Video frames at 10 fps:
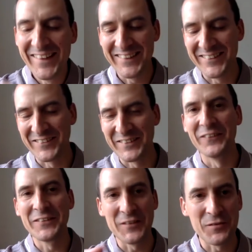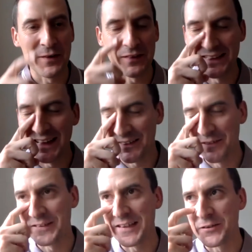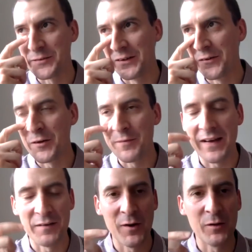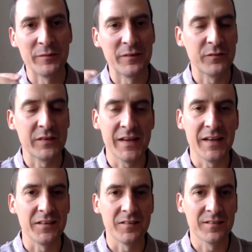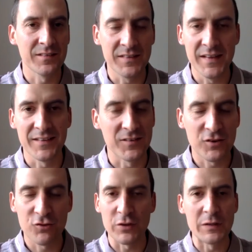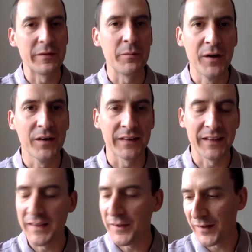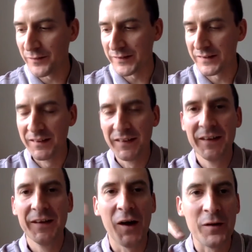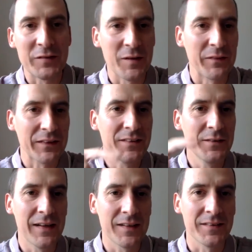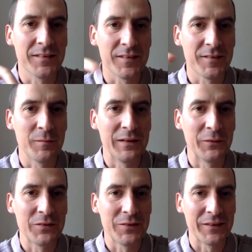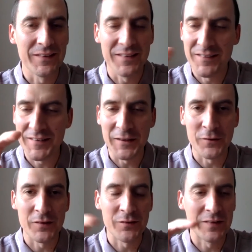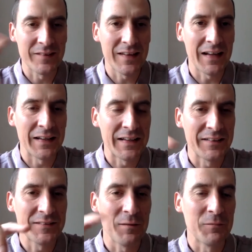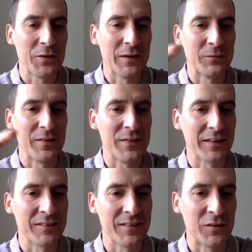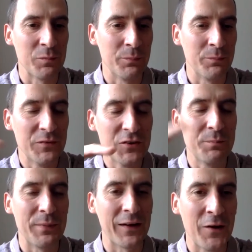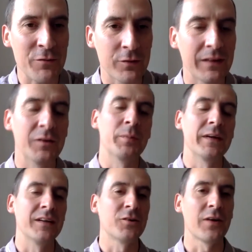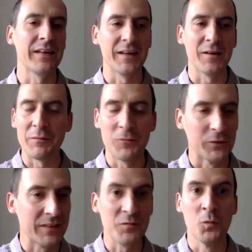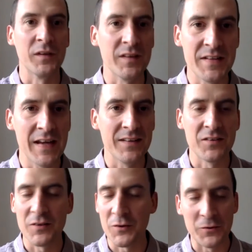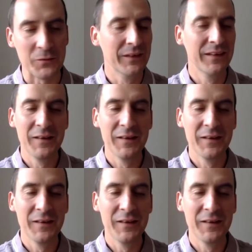you also spoke in that conversation with Lauren about a moment of Jens screaming at Martin Keown over something. Can you let us into some little sort of secrets of exactly sometimes when things did spill over a little bit in training? I mean, what did Jens do?